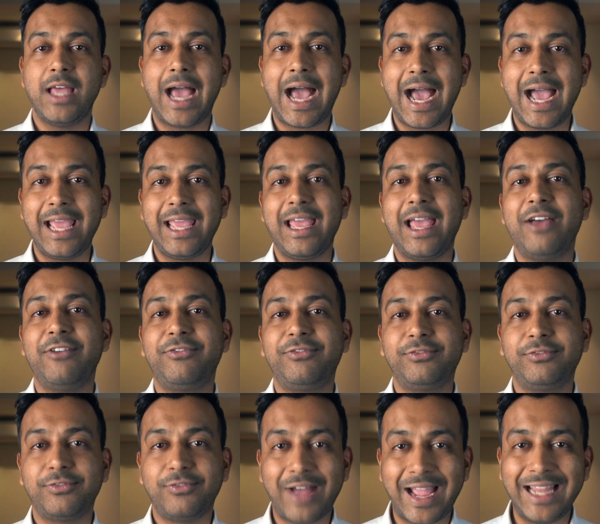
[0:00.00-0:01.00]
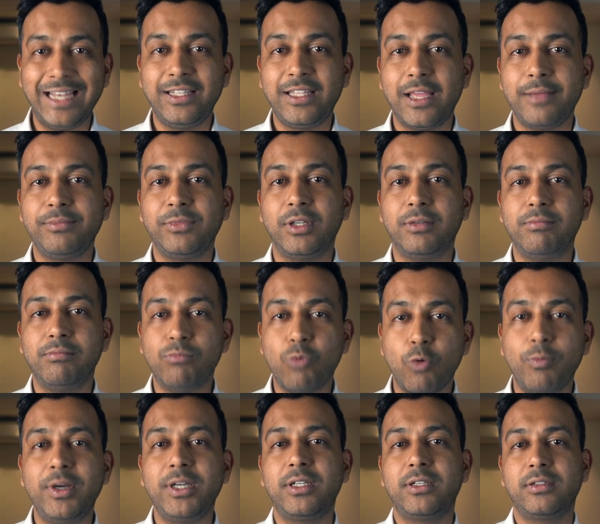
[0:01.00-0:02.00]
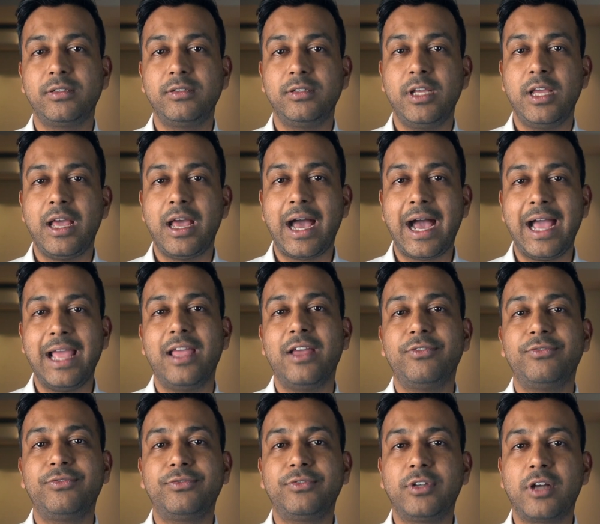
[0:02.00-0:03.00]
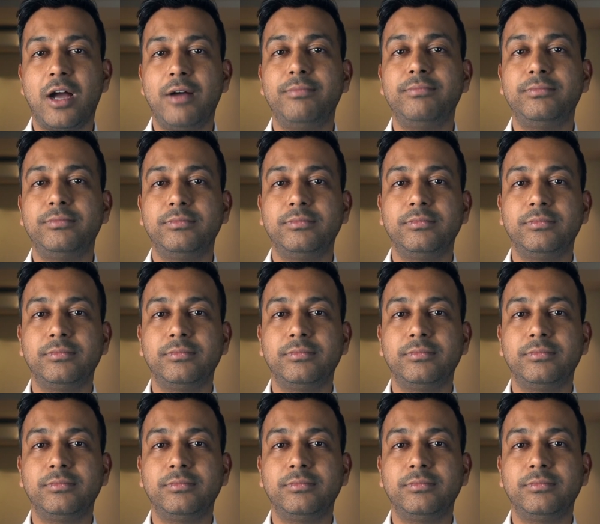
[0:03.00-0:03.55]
I have filed them the moment I have come